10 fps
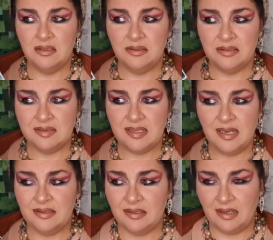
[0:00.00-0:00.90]
the
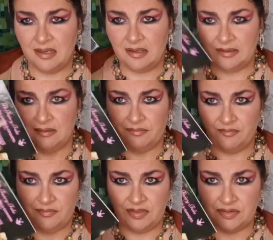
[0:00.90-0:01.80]
site, and
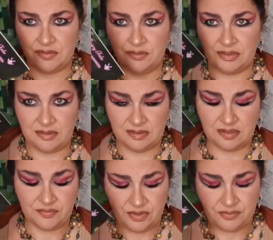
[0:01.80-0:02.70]
this goodie.
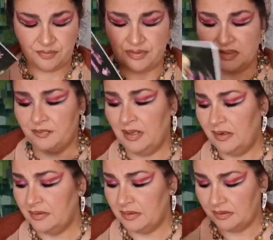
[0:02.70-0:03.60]
This is very pretty
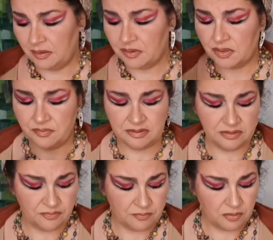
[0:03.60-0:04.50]
palette, and I
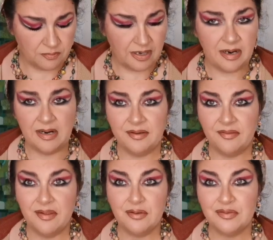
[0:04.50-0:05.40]
recommend it from all my
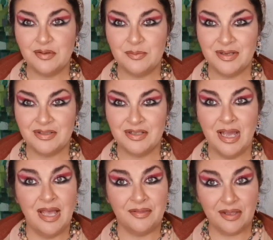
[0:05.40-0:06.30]
heart. Thank you so much.
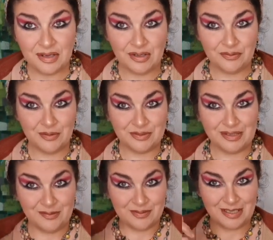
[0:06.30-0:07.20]
Take care of
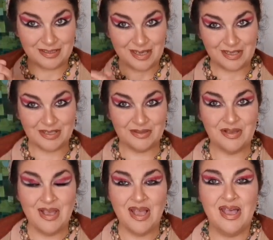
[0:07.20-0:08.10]
yourself, just like
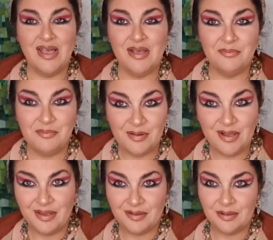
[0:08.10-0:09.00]
in a
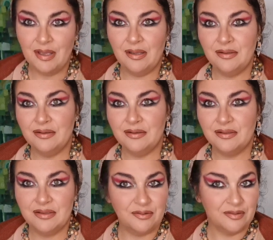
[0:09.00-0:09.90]
plane, and
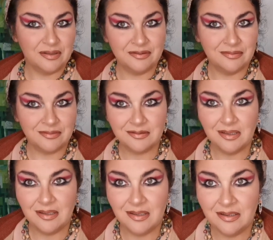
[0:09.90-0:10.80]
then you can
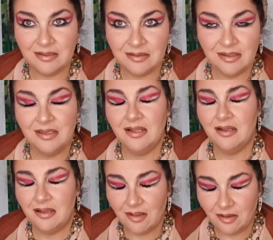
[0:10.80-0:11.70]
care,
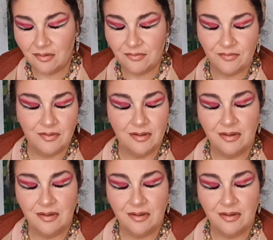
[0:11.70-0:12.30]
love,